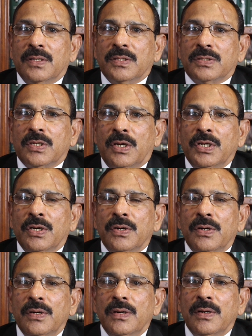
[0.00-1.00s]
So
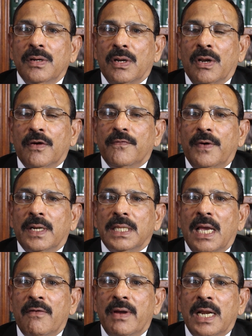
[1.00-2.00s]
you look for
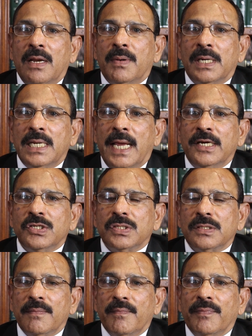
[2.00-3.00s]
the available
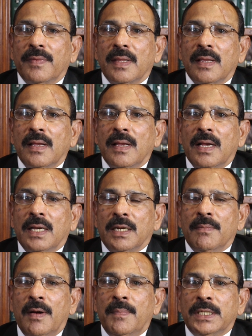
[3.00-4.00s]
dates.
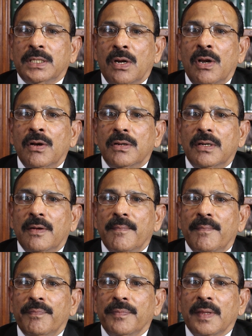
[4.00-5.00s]
Remember to look
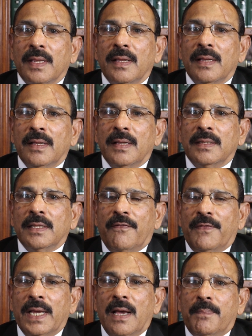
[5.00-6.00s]
the
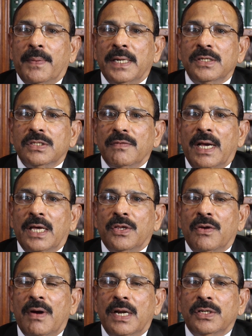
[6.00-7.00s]
fingerprints where
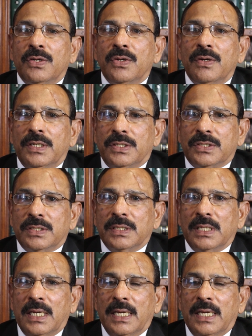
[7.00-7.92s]
you want to do it.